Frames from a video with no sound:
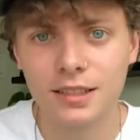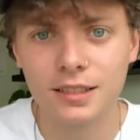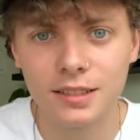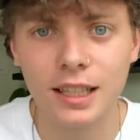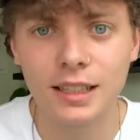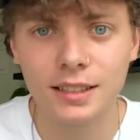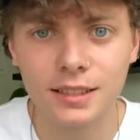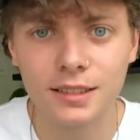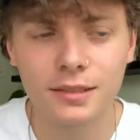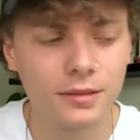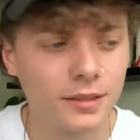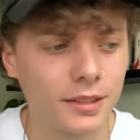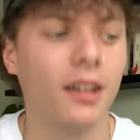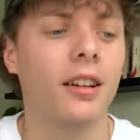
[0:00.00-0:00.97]
That's
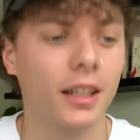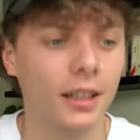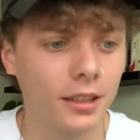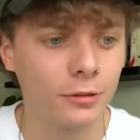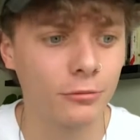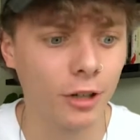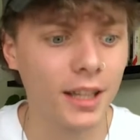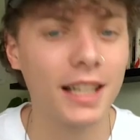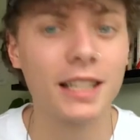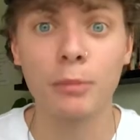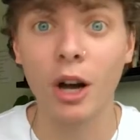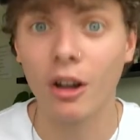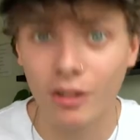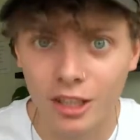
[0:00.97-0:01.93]
science, right? That's
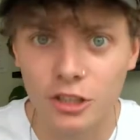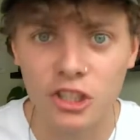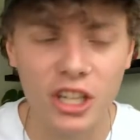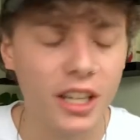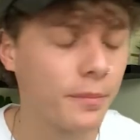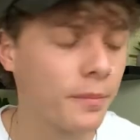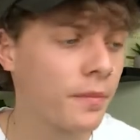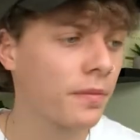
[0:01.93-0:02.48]
biology.